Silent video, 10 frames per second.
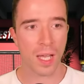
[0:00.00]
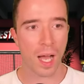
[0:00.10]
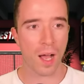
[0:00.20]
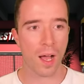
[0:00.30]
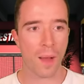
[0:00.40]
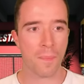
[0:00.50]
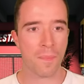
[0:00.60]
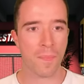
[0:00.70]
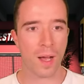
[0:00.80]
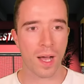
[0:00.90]

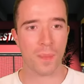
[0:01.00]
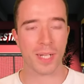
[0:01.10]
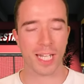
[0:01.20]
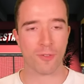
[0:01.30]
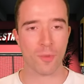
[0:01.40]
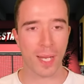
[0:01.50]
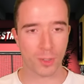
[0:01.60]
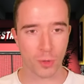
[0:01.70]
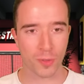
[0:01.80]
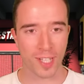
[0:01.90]
I'm going to give you my
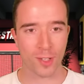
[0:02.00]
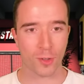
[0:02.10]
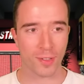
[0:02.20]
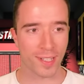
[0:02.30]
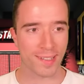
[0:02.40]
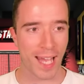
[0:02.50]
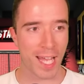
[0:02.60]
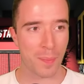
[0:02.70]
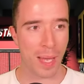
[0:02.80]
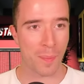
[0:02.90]
two cents on this
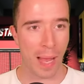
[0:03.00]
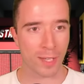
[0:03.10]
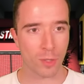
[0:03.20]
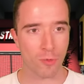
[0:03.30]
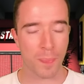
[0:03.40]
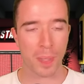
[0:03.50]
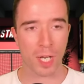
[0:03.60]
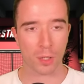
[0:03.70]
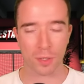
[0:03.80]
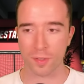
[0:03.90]
game and the
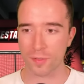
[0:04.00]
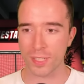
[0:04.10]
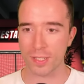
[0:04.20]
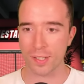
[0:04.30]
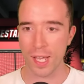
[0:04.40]
repercussions of this.